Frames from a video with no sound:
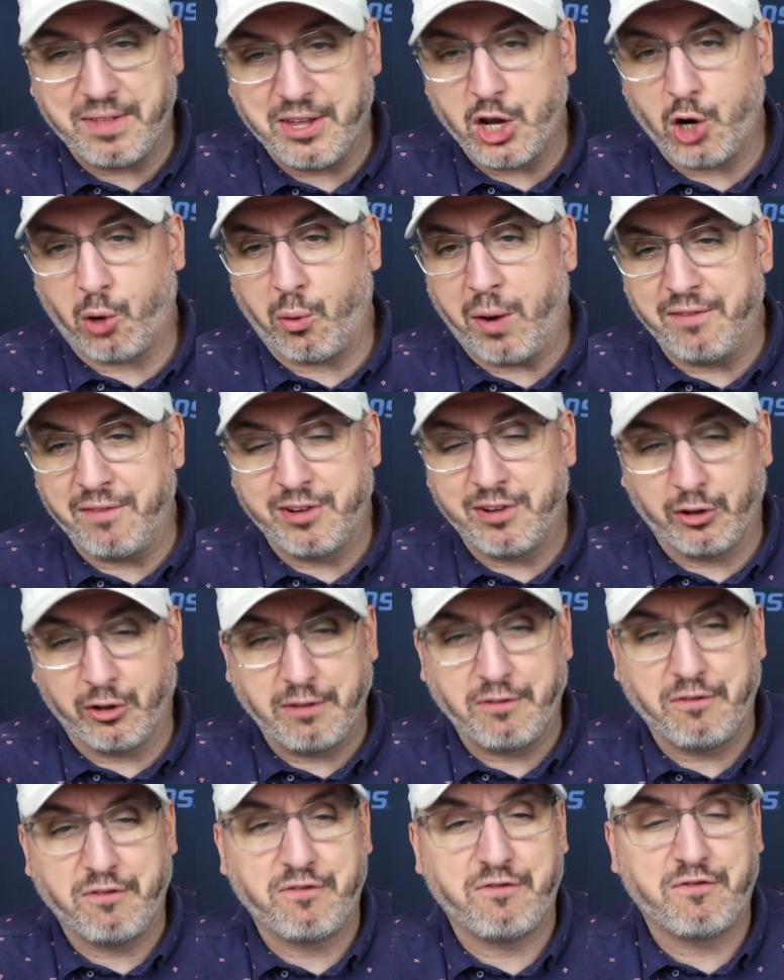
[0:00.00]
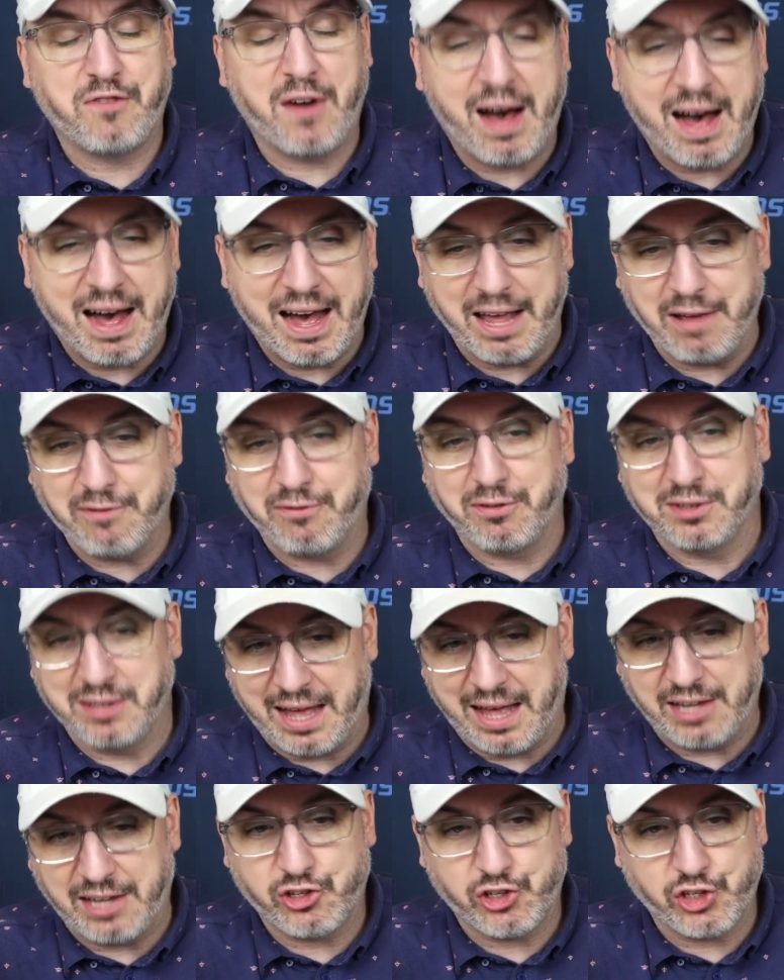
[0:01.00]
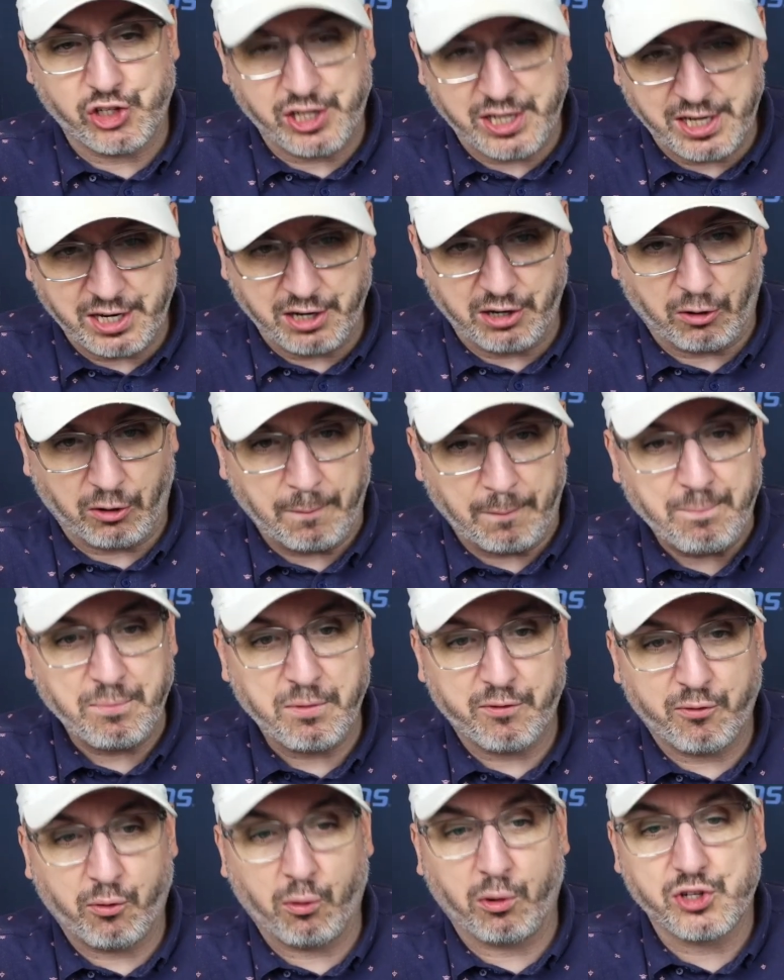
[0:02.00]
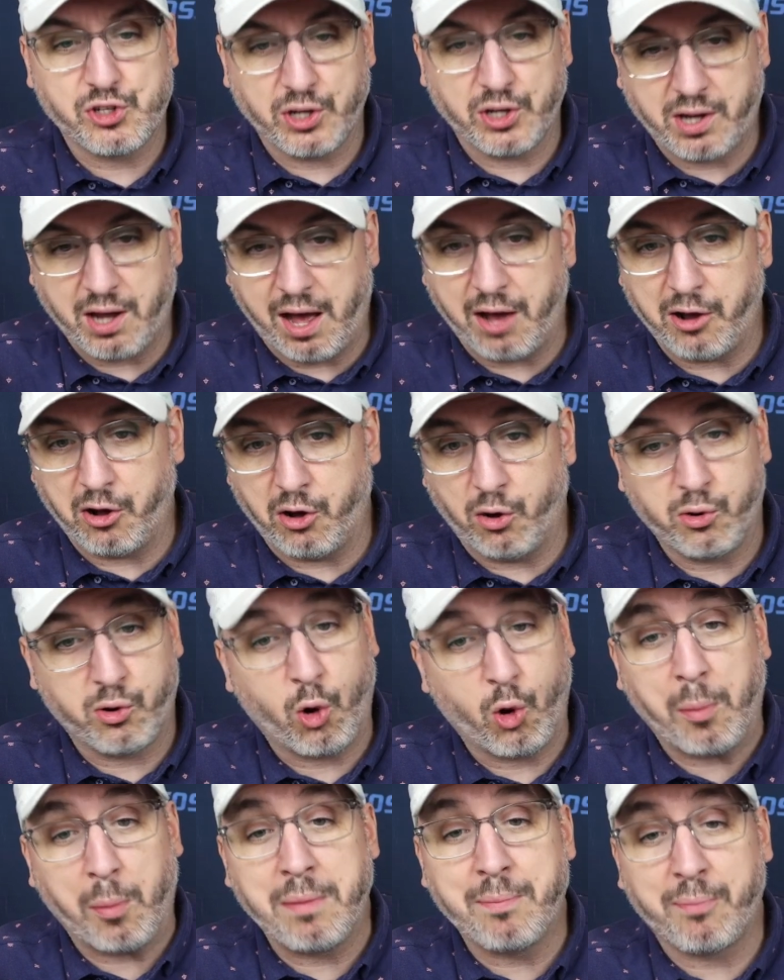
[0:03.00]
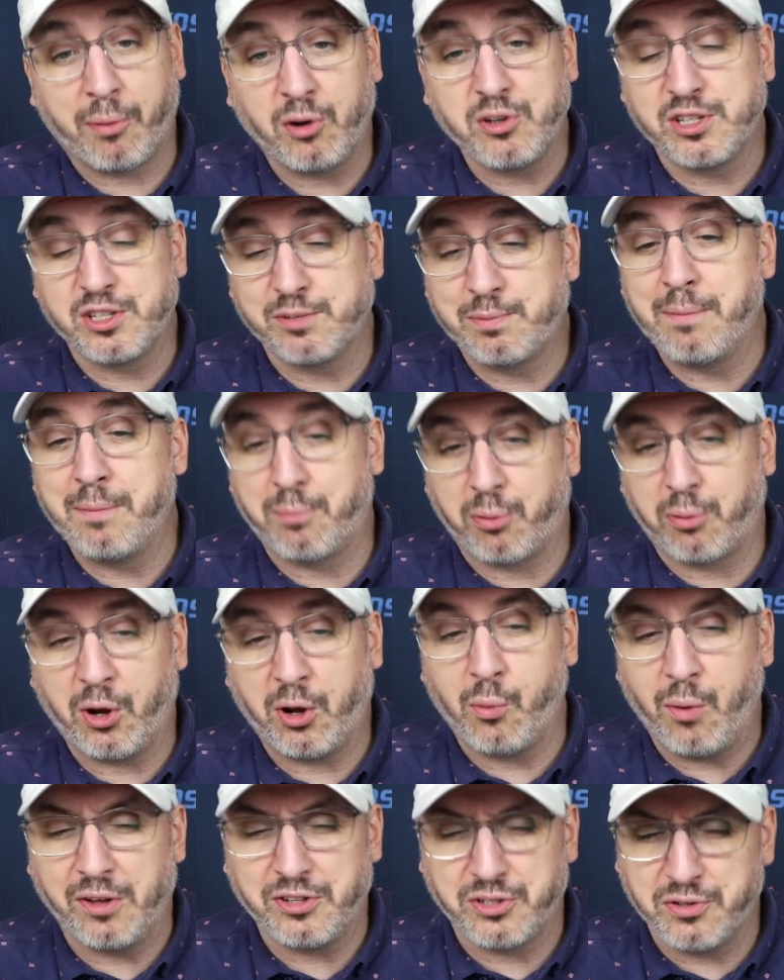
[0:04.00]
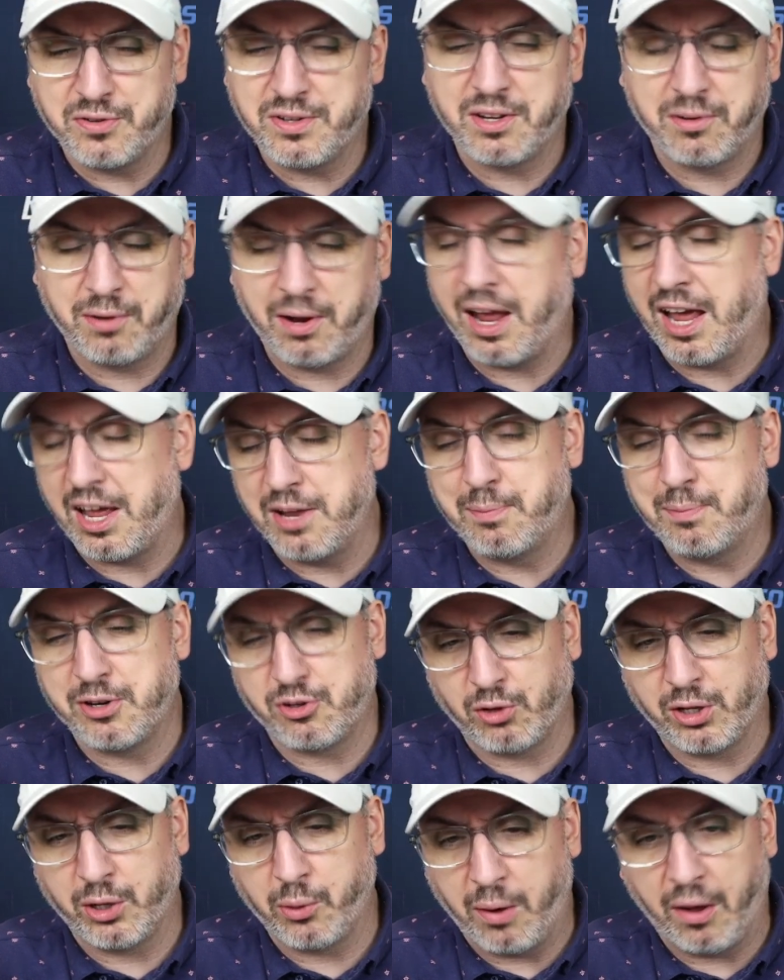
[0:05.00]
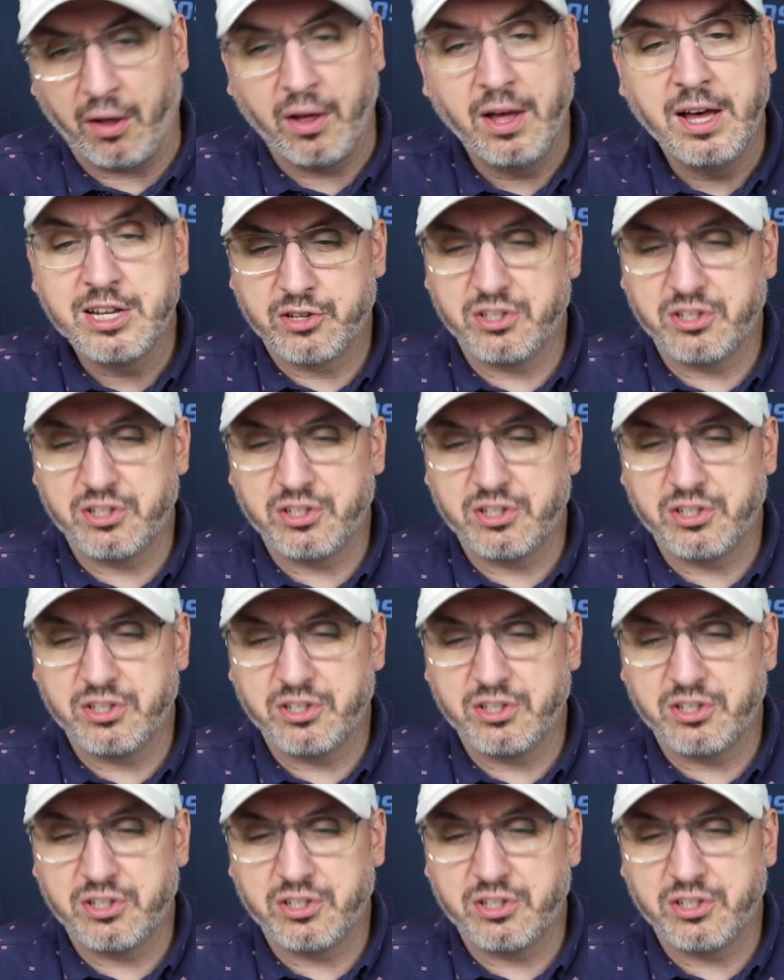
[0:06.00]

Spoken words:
ERA of nearly 5 last year for Chicago. Corbin Burns has been pretty well. So he pitched really well.